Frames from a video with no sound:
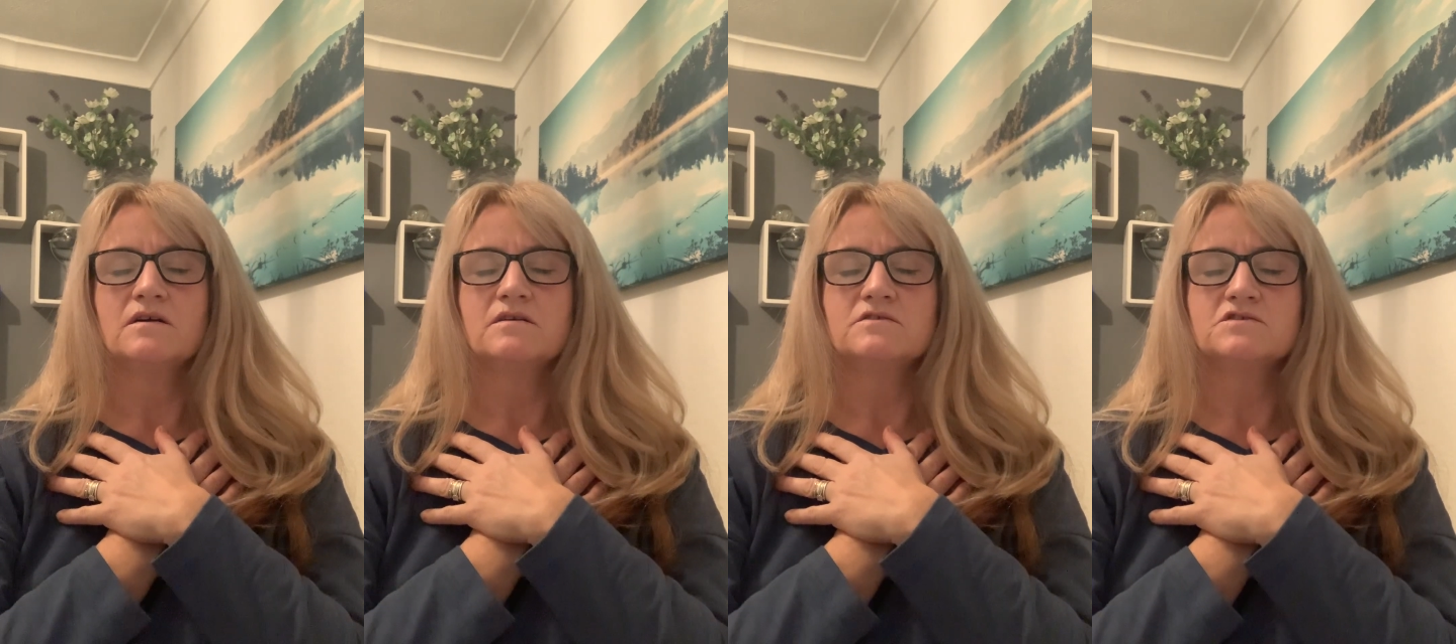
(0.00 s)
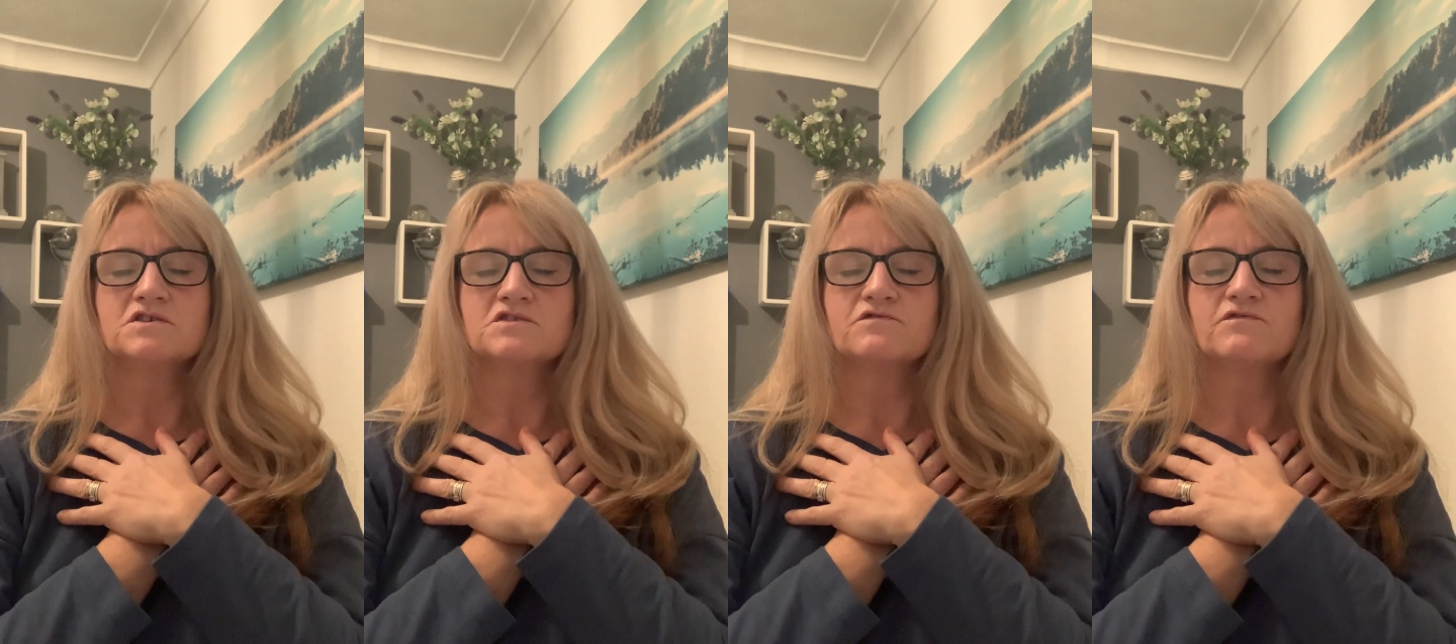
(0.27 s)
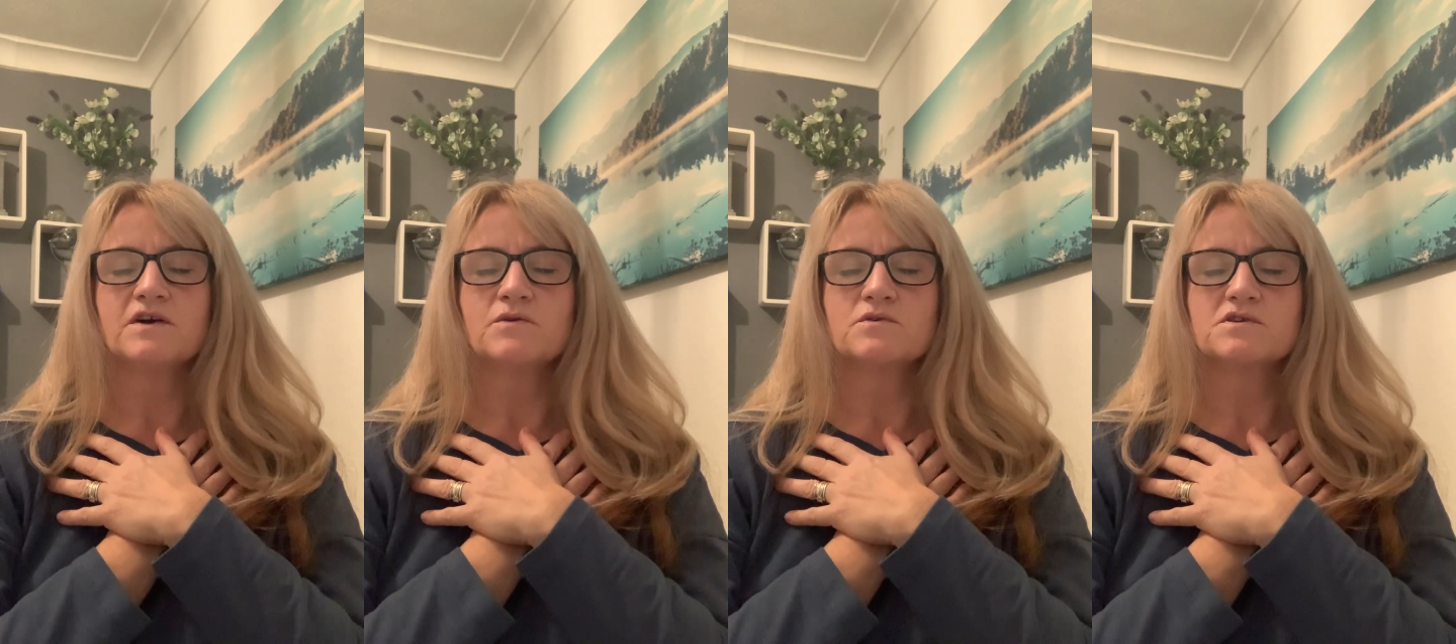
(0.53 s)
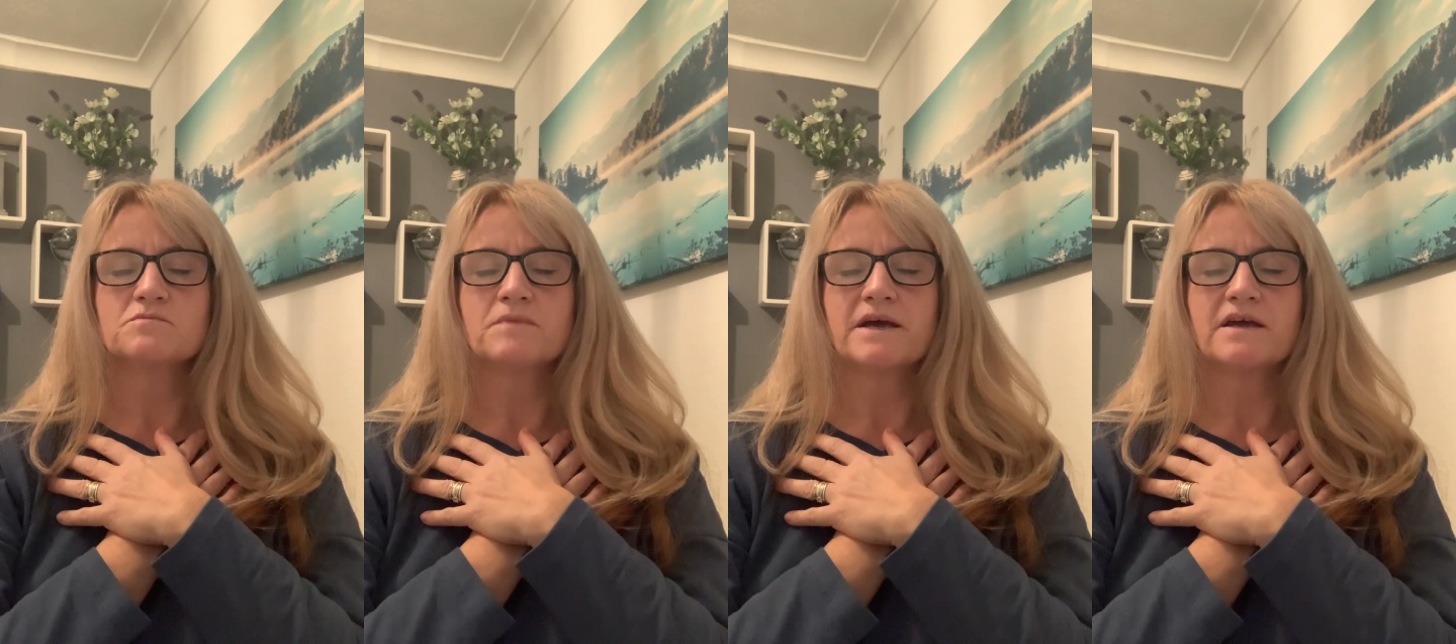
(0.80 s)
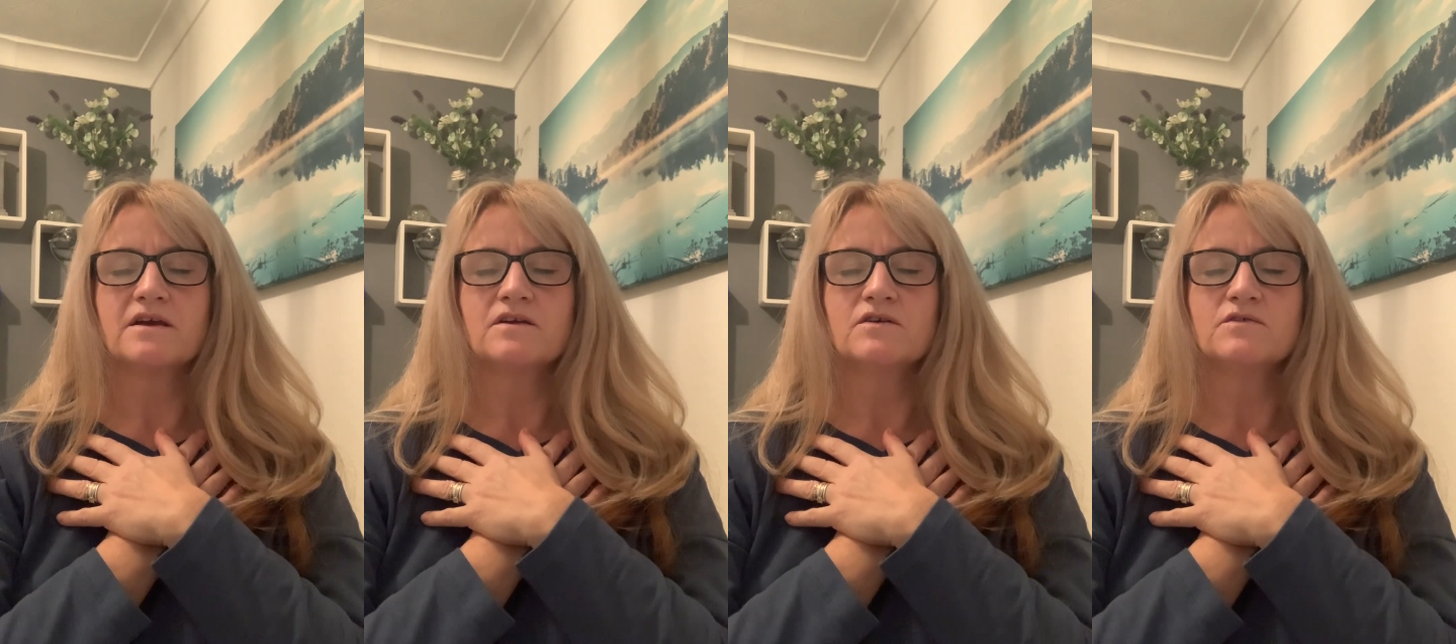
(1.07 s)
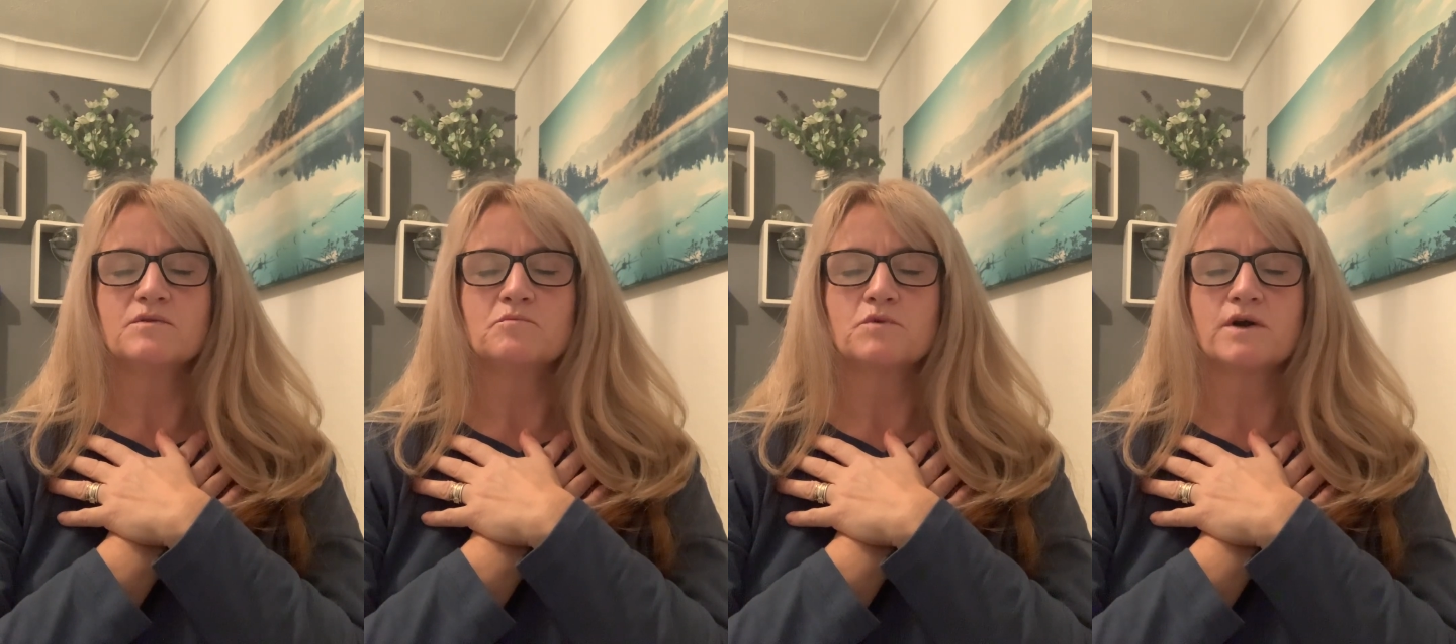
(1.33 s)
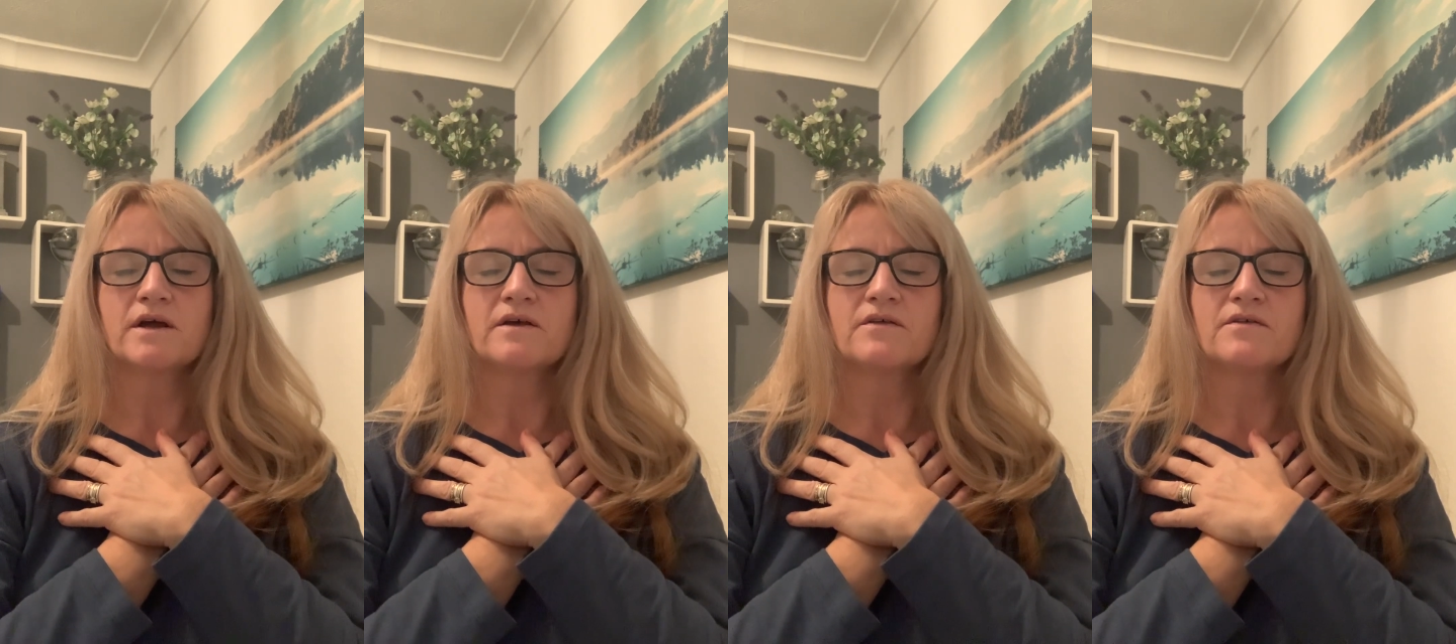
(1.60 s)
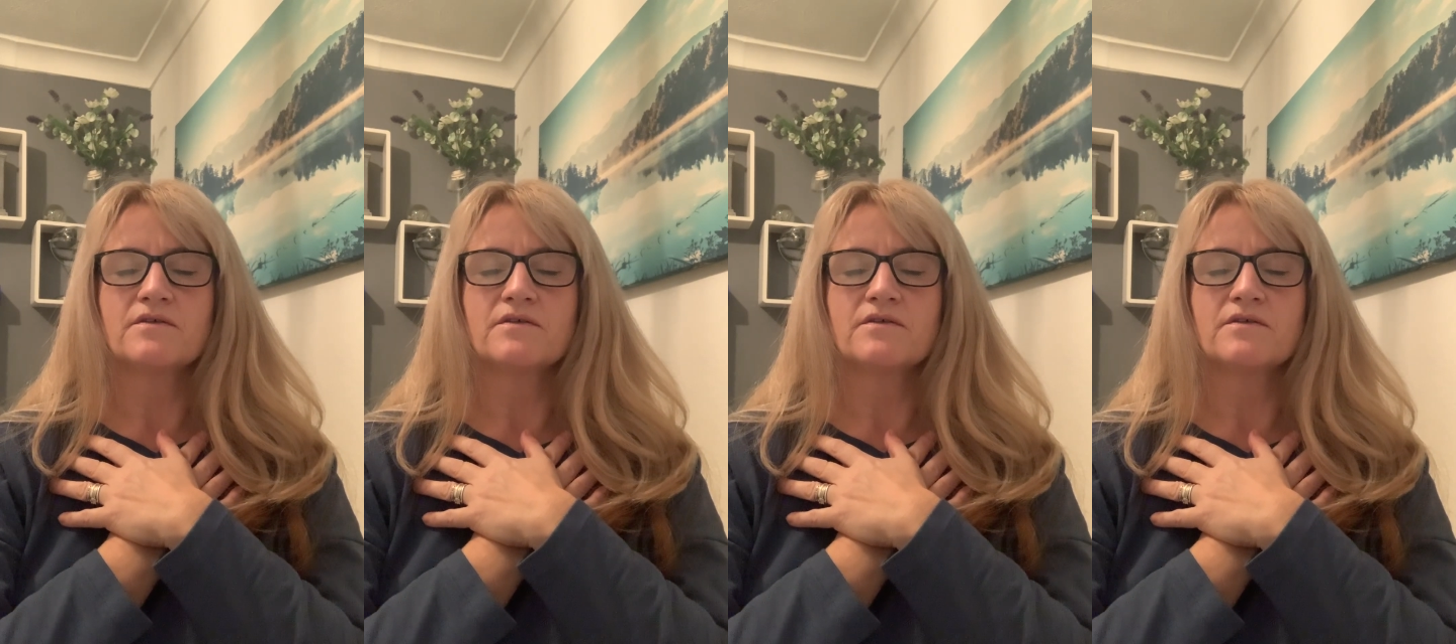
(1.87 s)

and just focus back in on the breath.